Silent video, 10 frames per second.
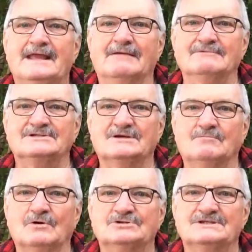And we
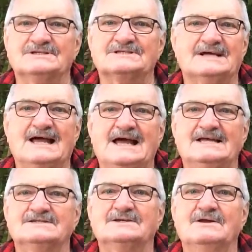sit watching the
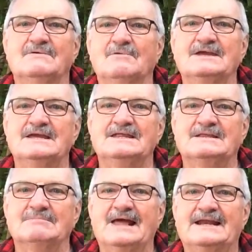stars, winking
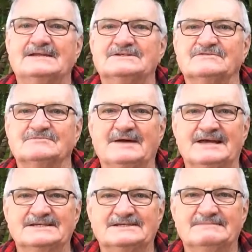in the blackness of
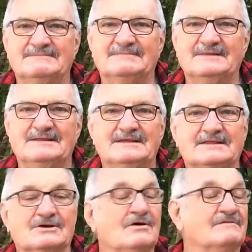space.
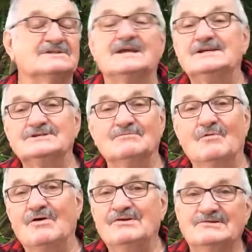The
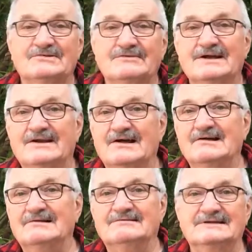conversation wanders around
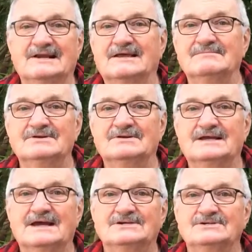old
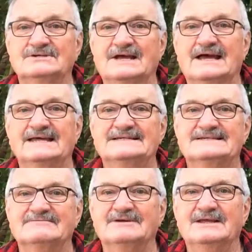telecommunication
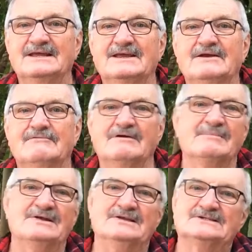days, and we
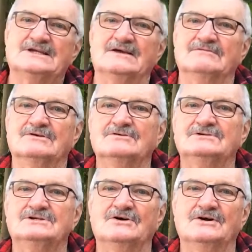reminisce over
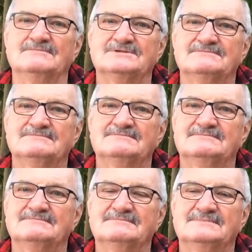good times.
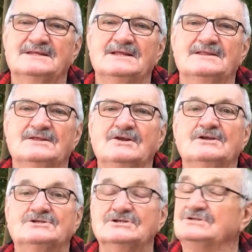The
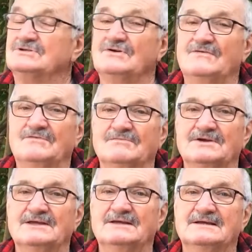night chills off, and
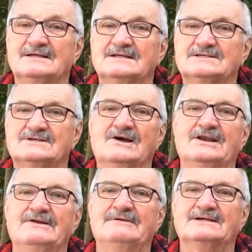we
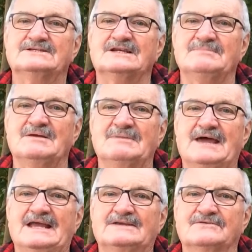slide into our sleeping
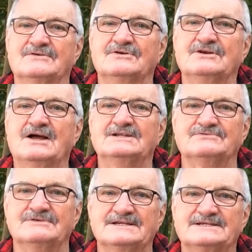bags for a good
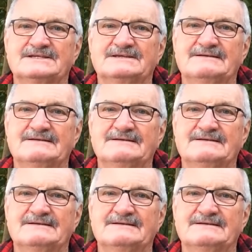night's rest.